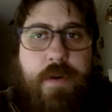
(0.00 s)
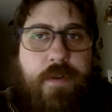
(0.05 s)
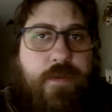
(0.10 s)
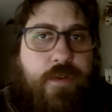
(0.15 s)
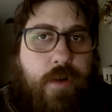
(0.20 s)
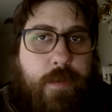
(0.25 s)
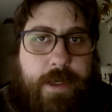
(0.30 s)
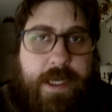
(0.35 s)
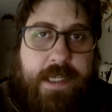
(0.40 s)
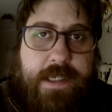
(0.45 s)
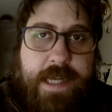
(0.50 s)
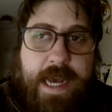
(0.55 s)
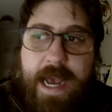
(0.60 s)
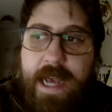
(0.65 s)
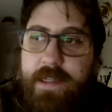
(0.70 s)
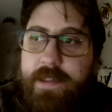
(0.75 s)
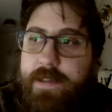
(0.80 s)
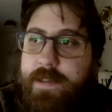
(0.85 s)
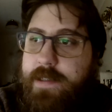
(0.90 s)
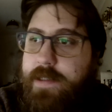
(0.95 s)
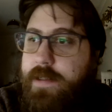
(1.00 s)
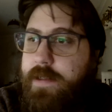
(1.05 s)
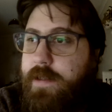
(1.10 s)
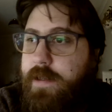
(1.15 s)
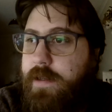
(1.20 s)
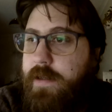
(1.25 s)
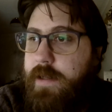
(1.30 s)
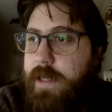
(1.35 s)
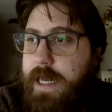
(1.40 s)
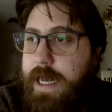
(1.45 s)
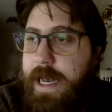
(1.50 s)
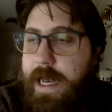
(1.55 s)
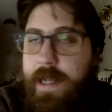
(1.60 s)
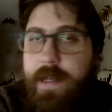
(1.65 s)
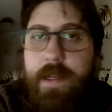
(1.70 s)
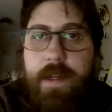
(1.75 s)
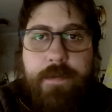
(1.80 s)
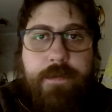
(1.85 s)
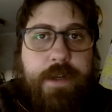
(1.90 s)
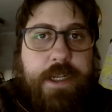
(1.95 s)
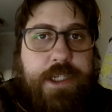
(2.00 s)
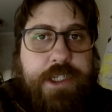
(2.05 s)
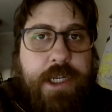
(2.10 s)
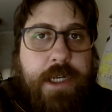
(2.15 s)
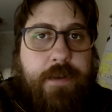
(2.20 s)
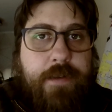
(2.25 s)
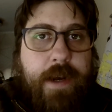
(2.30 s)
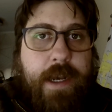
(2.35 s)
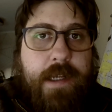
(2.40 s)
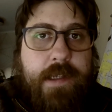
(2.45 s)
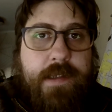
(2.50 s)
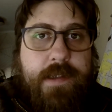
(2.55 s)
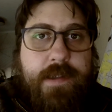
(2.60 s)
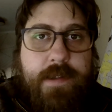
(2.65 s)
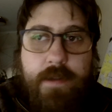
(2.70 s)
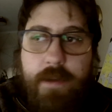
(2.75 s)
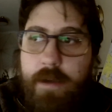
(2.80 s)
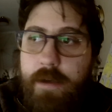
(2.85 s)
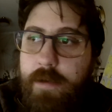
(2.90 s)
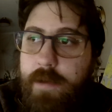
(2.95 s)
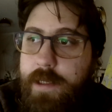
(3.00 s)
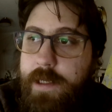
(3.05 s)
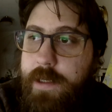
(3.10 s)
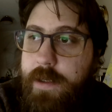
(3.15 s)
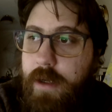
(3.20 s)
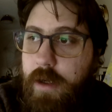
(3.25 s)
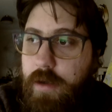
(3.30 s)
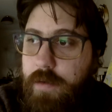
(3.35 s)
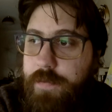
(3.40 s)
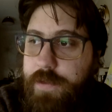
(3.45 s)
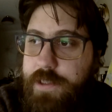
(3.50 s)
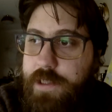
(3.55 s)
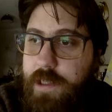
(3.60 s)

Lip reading: performing attacks, and it regenerates slowly over